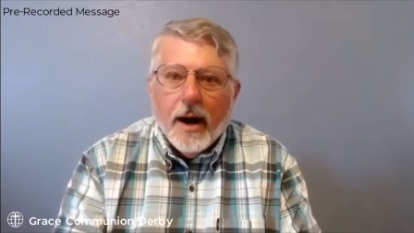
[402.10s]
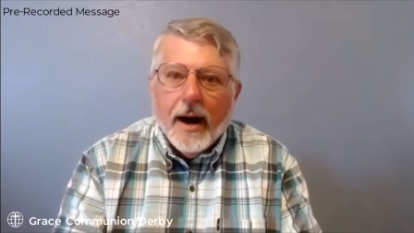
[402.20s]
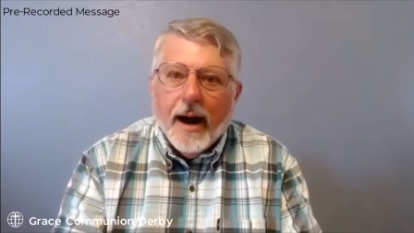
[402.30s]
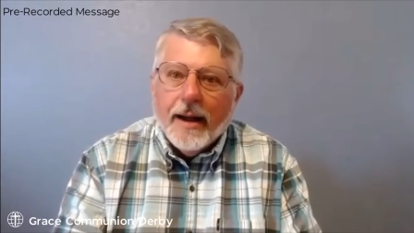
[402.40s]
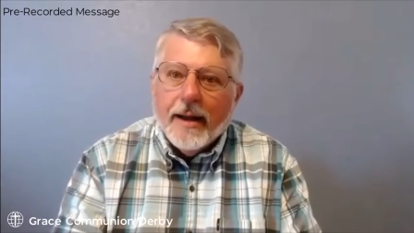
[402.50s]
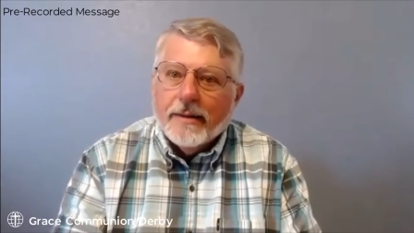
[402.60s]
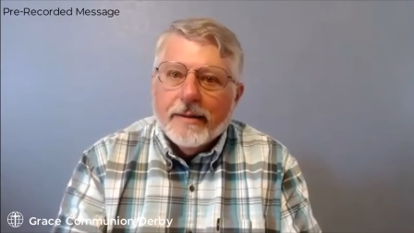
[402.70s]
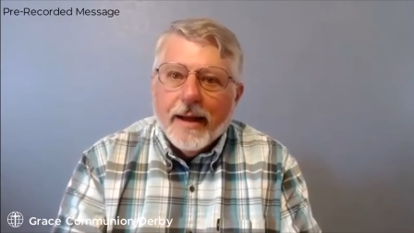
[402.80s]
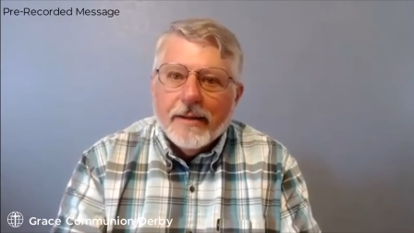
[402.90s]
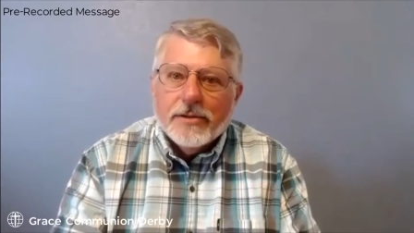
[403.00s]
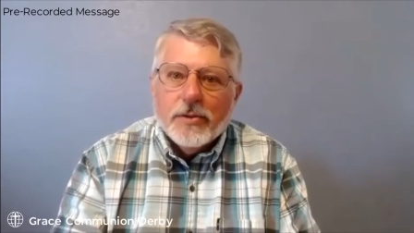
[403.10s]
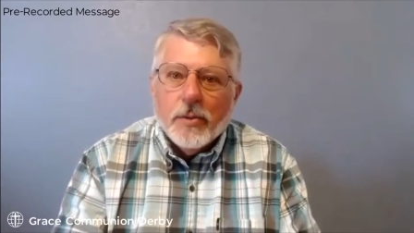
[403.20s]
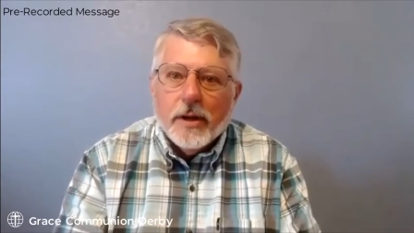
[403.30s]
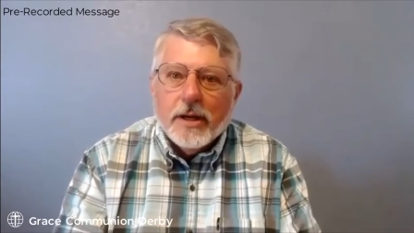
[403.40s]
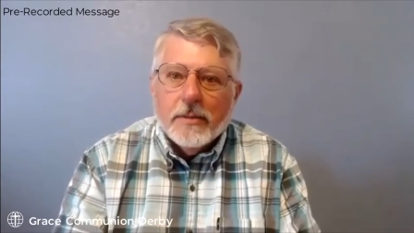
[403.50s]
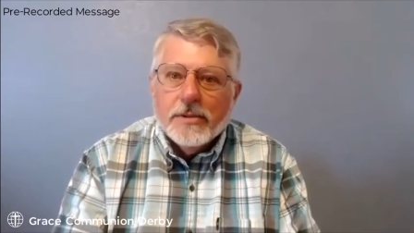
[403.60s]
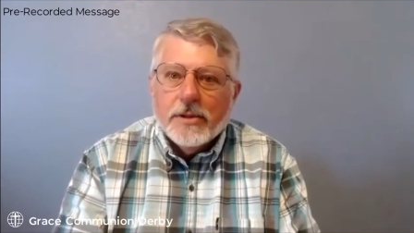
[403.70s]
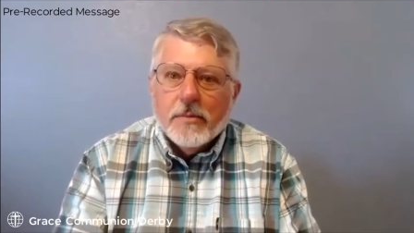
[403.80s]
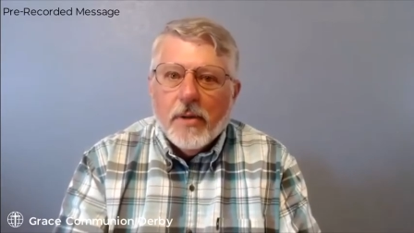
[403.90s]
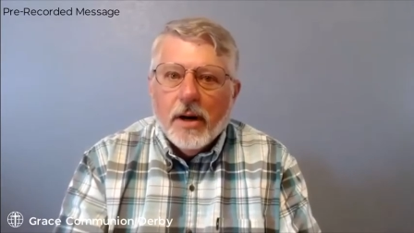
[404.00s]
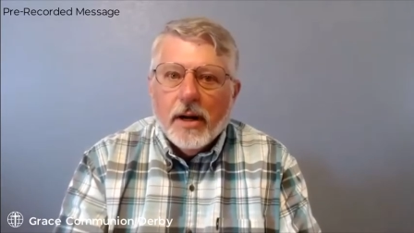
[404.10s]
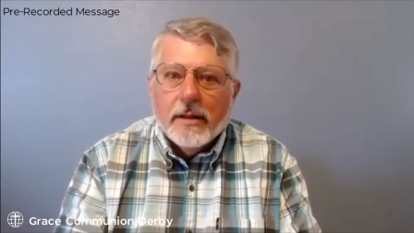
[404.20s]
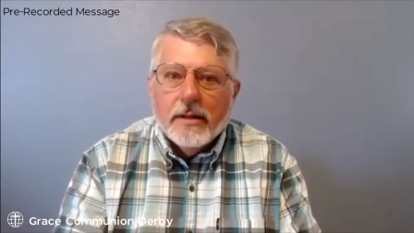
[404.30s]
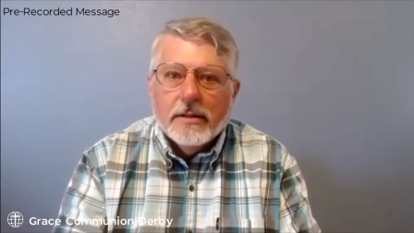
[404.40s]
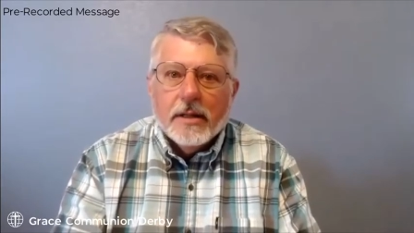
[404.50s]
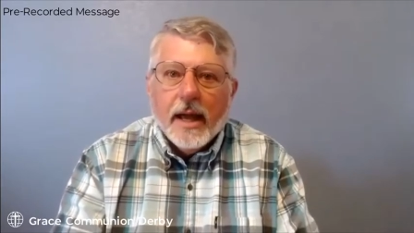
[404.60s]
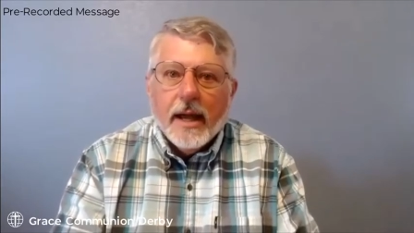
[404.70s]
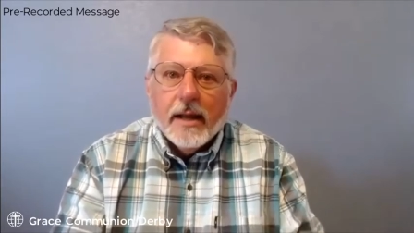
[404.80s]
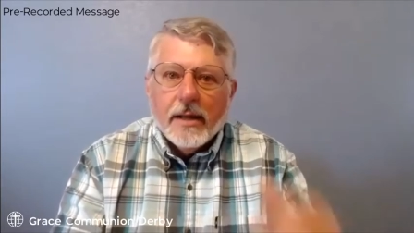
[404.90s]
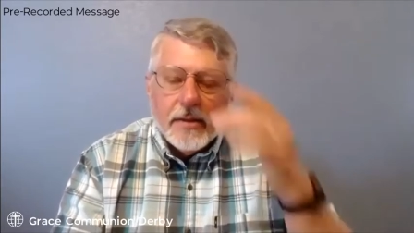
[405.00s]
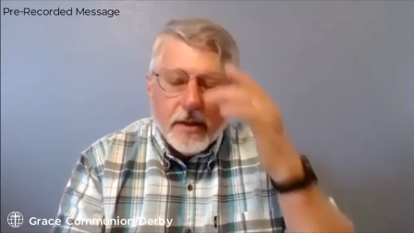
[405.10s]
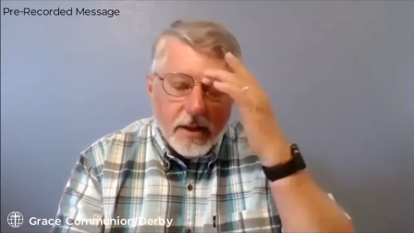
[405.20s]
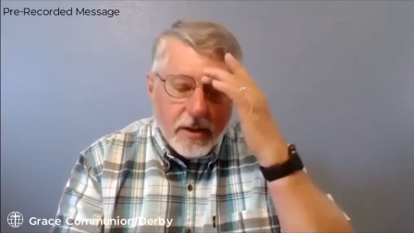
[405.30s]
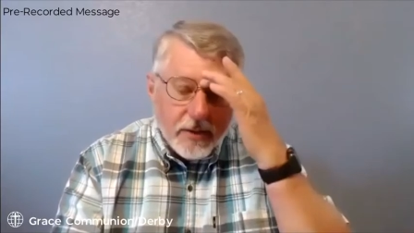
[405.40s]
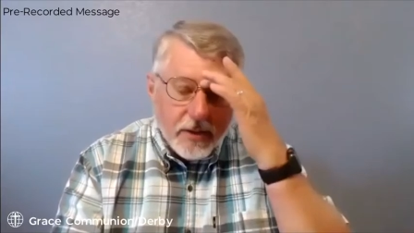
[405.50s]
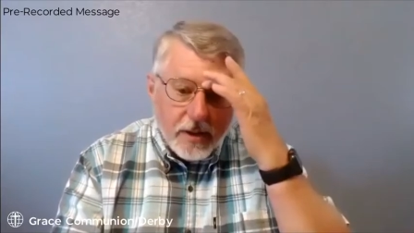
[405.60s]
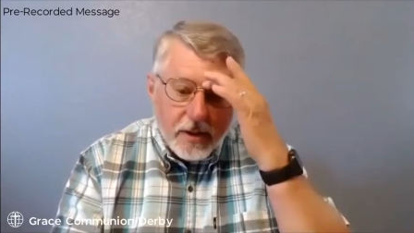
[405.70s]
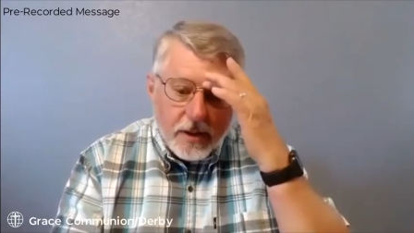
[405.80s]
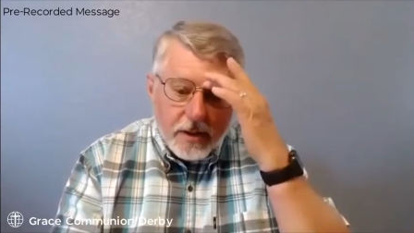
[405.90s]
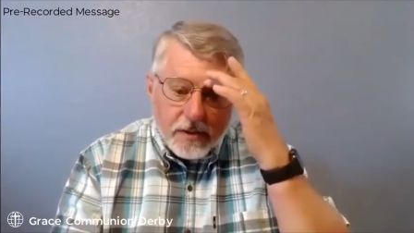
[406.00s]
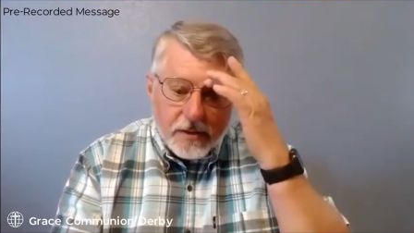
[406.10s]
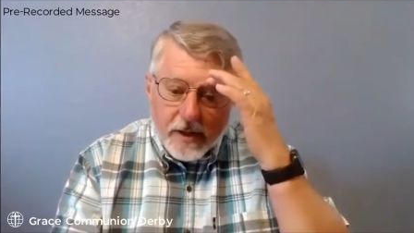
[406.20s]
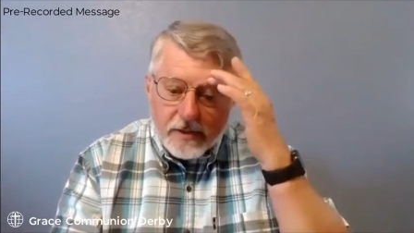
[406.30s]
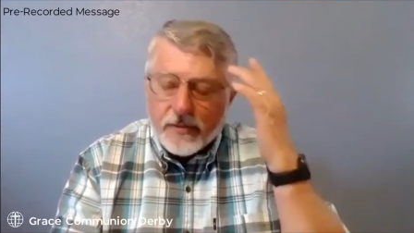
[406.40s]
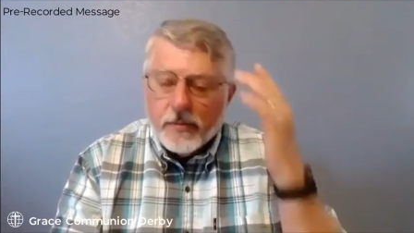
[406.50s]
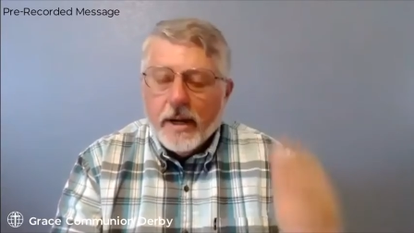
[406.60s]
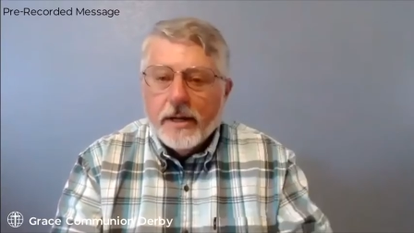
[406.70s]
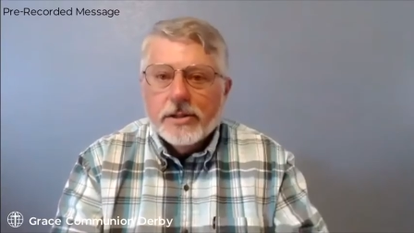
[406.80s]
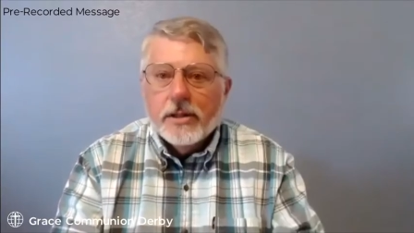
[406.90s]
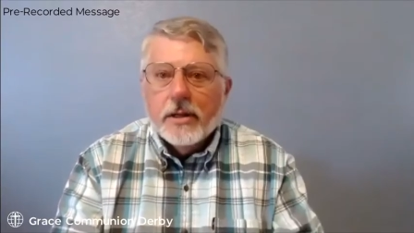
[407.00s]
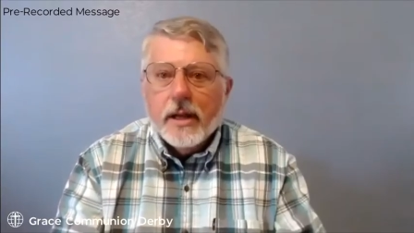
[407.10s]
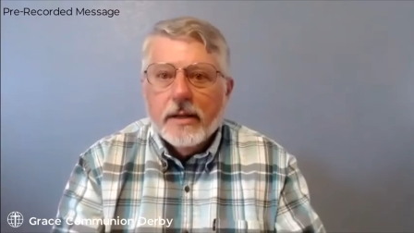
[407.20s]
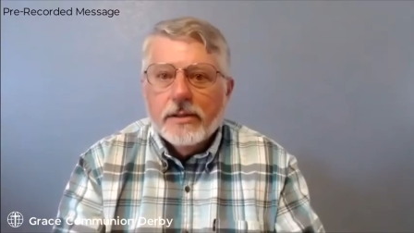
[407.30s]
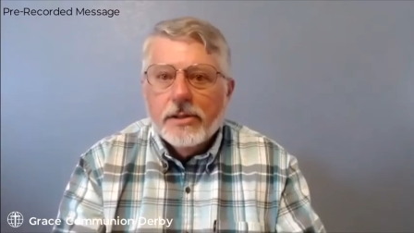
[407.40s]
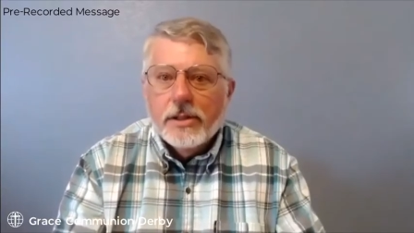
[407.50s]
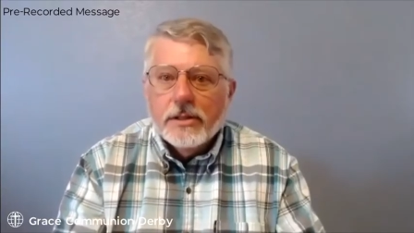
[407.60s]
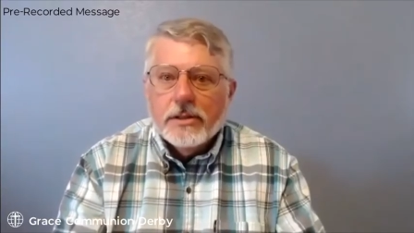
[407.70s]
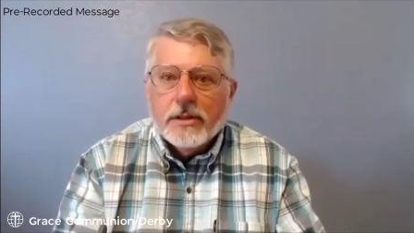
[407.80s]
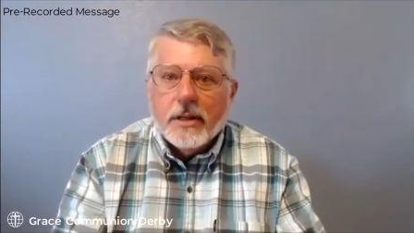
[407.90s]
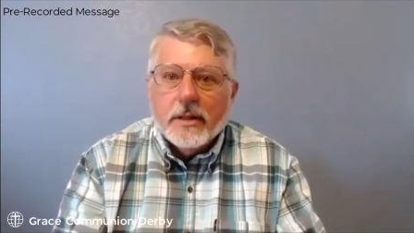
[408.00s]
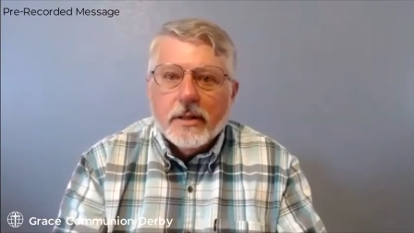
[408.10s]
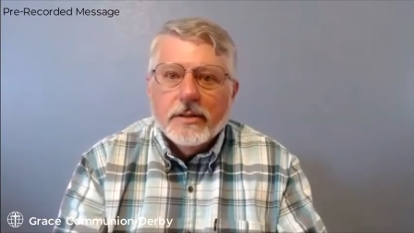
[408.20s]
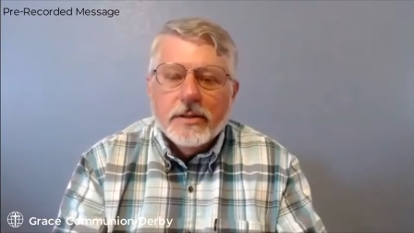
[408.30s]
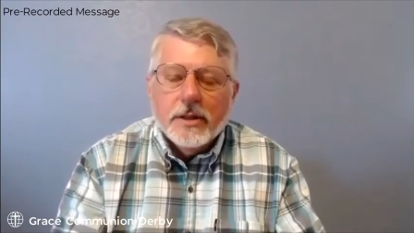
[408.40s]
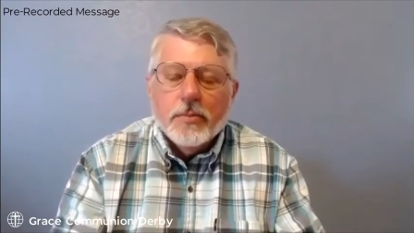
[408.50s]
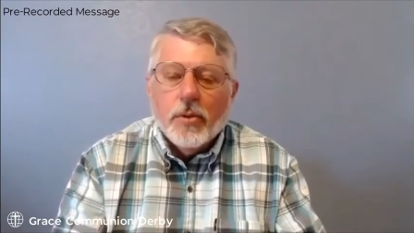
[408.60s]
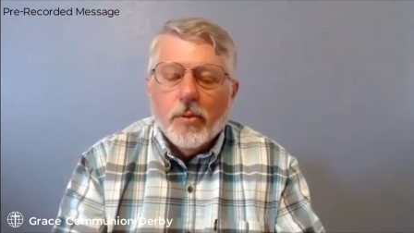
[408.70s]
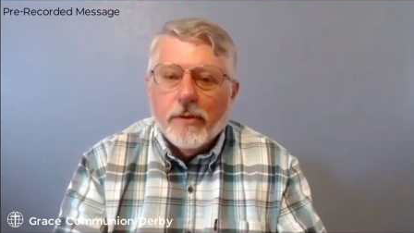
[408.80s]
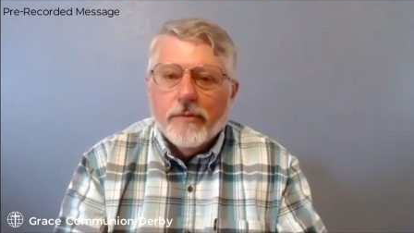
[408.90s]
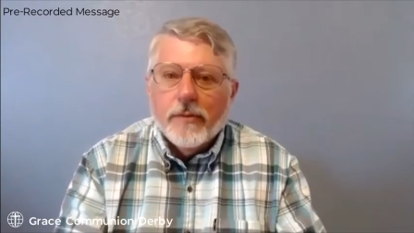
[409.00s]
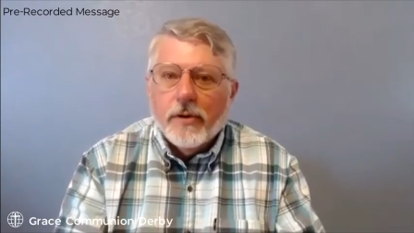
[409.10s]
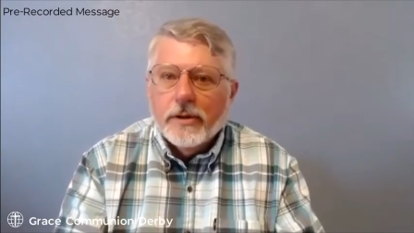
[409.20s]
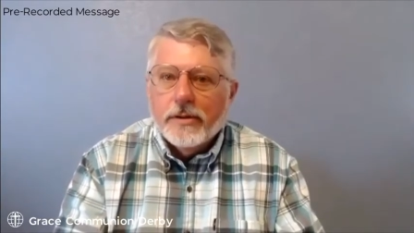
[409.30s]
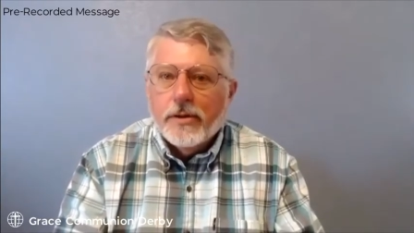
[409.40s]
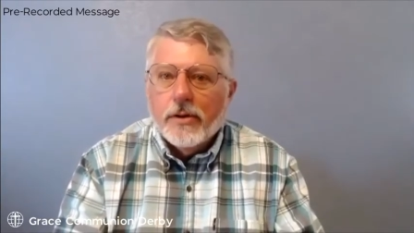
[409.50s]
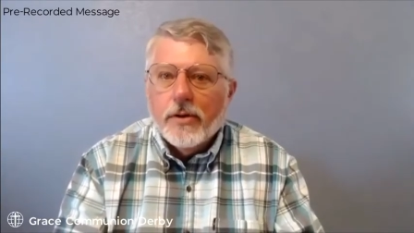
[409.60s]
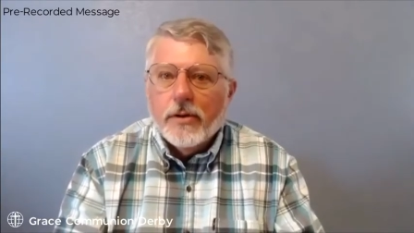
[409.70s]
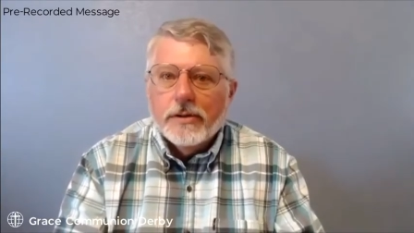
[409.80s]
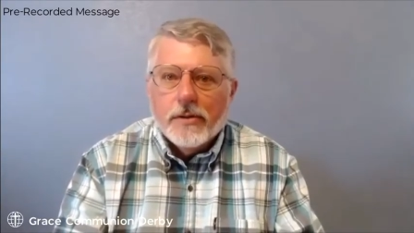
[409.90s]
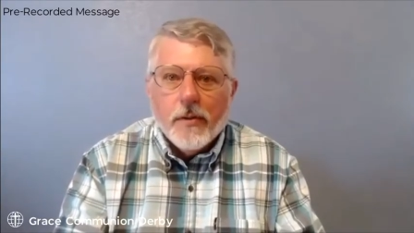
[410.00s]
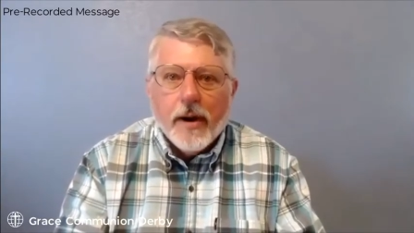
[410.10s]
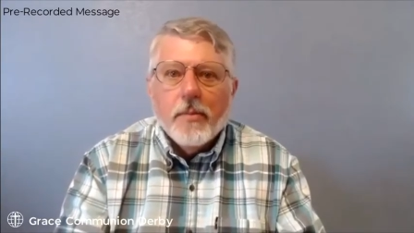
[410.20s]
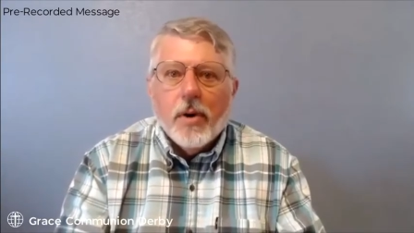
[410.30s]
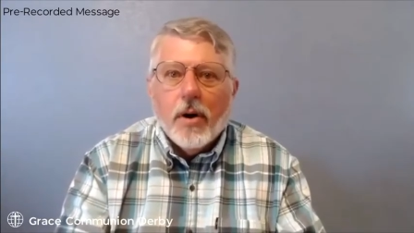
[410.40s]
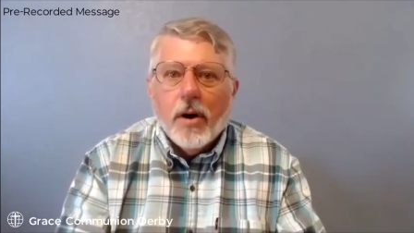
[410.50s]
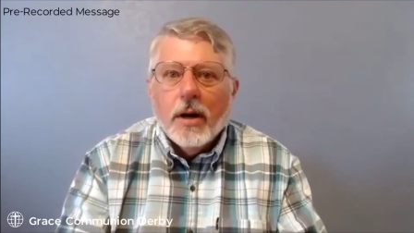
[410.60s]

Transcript: I that story comes to mind. This lady, the, the transformation in just the simple referring to her as Grandma.